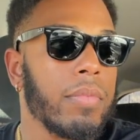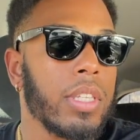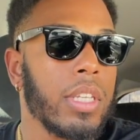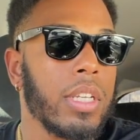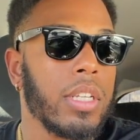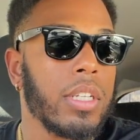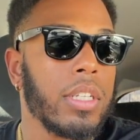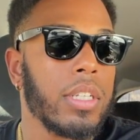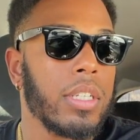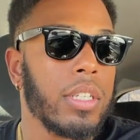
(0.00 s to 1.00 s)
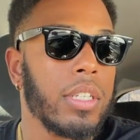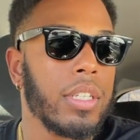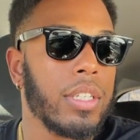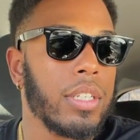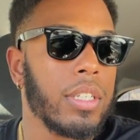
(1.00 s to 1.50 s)

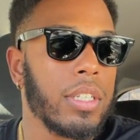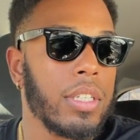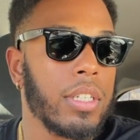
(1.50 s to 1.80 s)
Nobody speaks.